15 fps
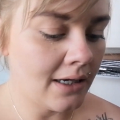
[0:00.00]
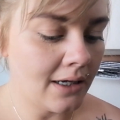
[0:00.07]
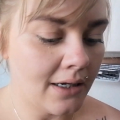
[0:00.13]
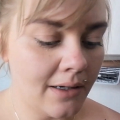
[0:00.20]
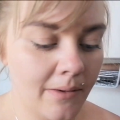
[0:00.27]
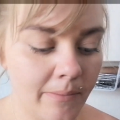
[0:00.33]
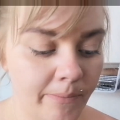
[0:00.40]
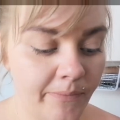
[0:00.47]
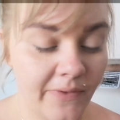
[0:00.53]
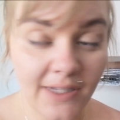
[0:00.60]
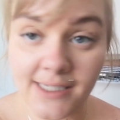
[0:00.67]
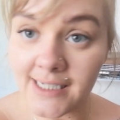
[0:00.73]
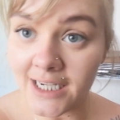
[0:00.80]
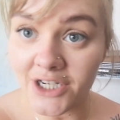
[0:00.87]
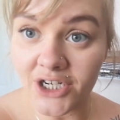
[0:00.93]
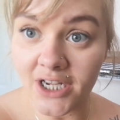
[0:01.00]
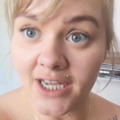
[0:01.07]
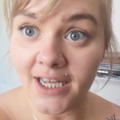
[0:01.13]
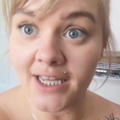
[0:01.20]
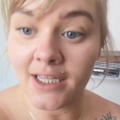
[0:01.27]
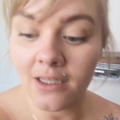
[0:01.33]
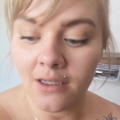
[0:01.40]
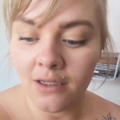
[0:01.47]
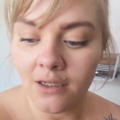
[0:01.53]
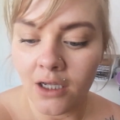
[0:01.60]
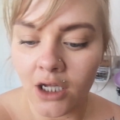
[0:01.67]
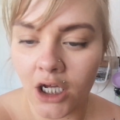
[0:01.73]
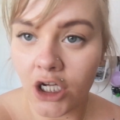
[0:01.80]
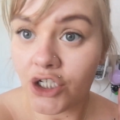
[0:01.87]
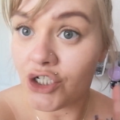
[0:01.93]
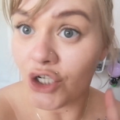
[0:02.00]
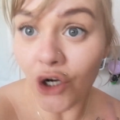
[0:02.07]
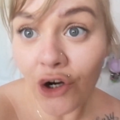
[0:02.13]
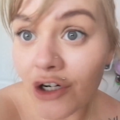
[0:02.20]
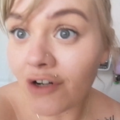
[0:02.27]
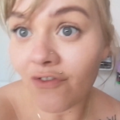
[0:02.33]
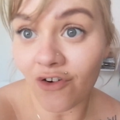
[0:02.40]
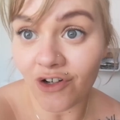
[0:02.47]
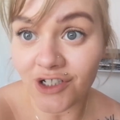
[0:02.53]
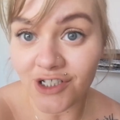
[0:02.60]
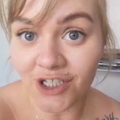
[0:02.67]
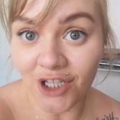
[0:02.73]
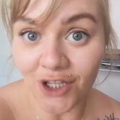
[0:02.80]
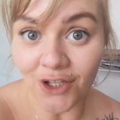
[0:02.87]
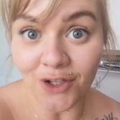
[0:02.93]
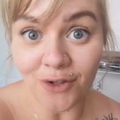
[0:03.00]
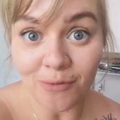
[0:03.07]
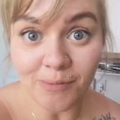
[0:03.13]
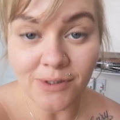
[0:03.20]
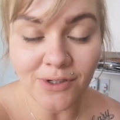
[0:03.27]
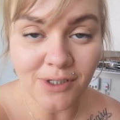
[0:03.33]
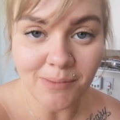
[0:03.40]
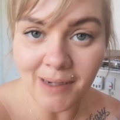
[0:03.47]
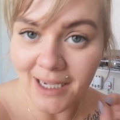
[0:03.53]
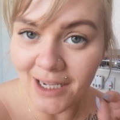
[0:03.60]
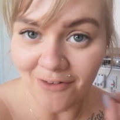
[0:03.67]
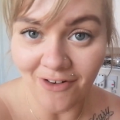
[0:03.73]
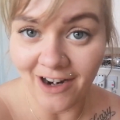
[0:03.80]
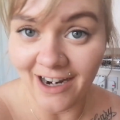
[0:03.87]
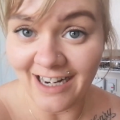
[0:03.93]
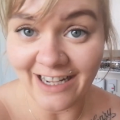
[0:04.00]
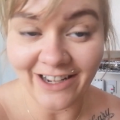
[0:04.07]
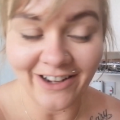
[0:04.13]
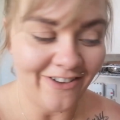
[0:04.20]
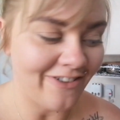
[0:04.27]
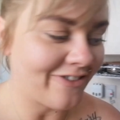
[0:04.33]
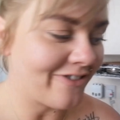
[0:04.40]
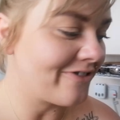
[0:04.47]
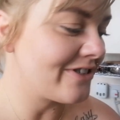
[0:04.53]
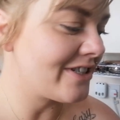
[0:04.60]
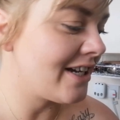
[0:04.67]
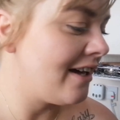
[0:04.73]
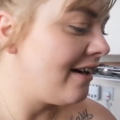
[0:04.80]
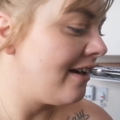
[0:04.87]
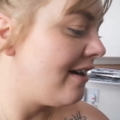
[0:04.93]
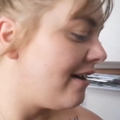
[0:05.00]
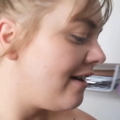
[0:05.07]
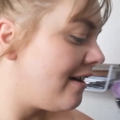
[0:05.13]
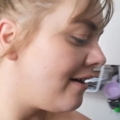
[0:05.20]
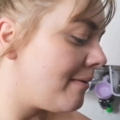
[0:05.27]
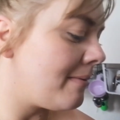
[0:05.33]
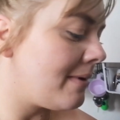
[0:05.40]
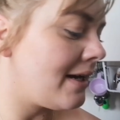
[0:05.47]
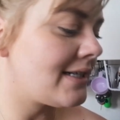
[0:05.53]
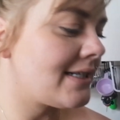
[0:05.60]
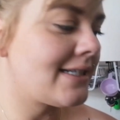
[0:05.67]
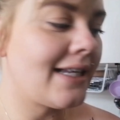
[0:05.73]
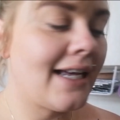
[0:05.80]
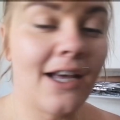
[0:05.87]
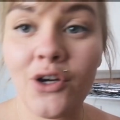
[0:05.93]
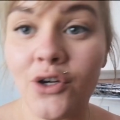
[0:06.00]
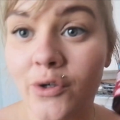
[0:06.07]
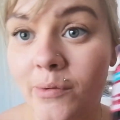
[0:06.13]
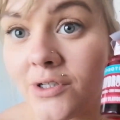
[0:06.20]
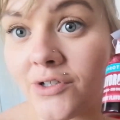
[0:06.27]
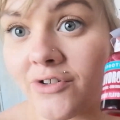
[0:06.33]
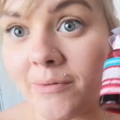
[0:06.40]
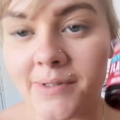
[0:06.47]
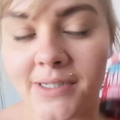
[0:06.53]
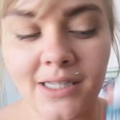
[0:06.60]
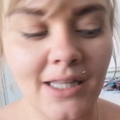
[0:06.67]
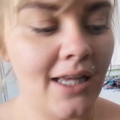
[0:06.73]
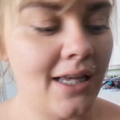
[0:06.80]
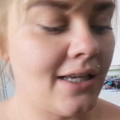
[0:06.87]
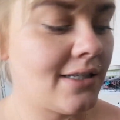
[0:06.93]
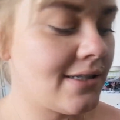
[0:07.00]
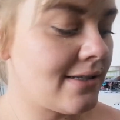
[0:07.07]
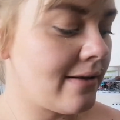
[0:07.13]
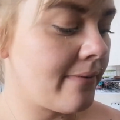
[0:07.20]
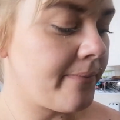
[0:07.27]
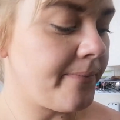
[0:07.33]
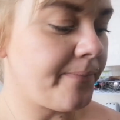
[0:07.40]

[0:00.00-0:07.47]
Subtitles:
The sachet, a ton of ice cubes, just make it really cold, a couple of drops of this.